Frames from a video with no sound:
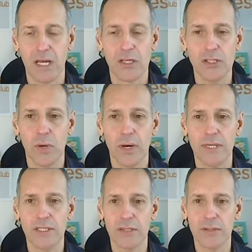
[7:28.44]
So what I'm
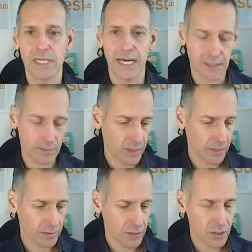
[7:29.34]
going to do today is I'm
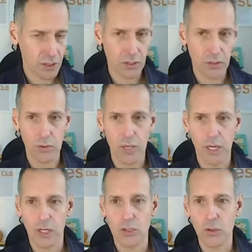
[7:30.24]
going to
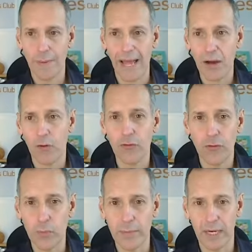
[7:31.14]
talk about our
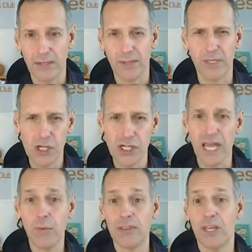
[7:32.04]
formula. So I'm going to
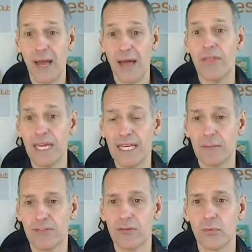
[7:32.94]
share with you our
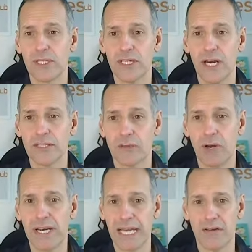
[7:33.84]
thinking before we started
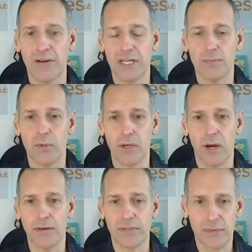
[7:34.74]
running our Facebook
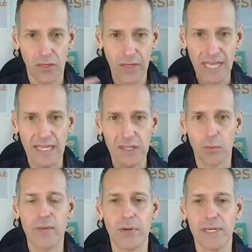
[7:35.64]
Lives and the thinking that
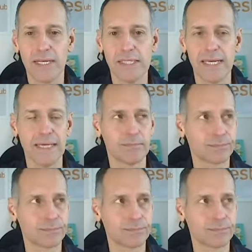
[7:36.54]
we put into that.